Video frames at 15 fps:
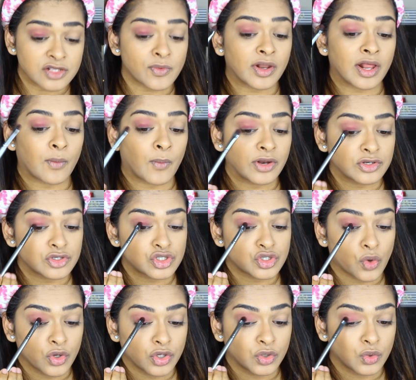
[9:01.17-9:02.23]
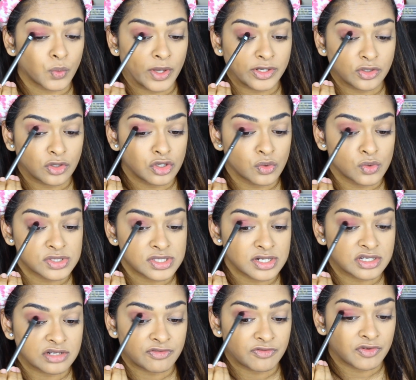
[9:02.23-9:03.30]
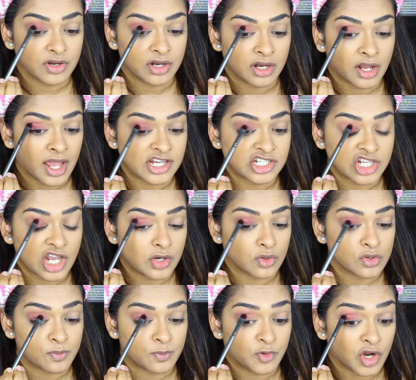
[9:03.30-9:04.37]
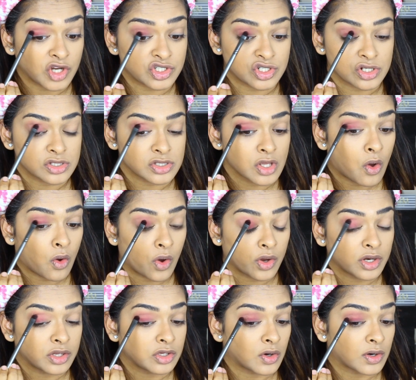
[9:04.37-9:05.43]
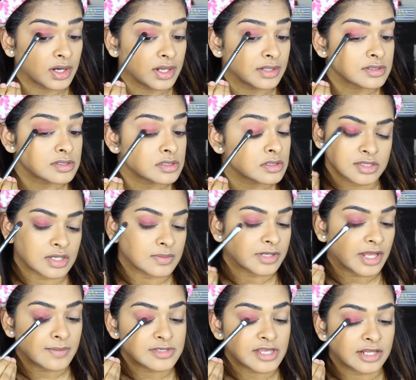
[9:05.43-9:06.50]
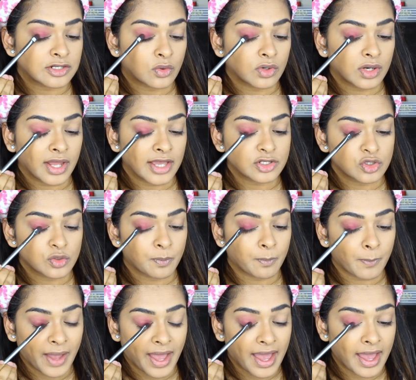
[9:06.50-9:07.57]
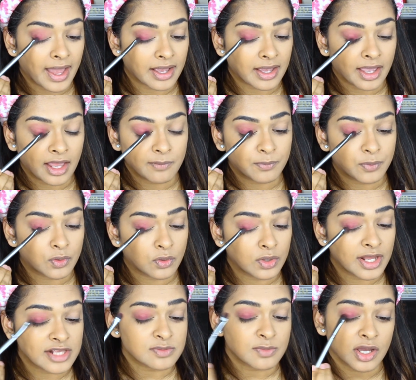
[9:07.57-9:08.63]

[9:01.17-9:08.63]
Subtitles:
is what I wanted to show you when you use different eyeshadow brushes on your lids. Sometimes I don't like to pack and pull as